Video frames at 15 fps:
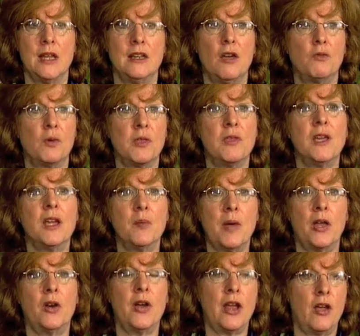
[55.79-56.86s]
Now, if we think
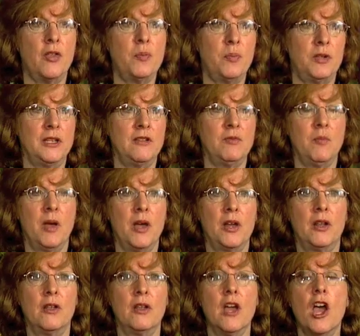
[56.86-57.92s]
about our health belief
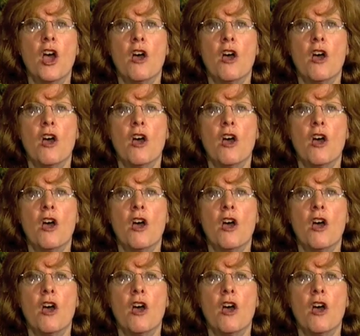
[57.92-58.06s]
model,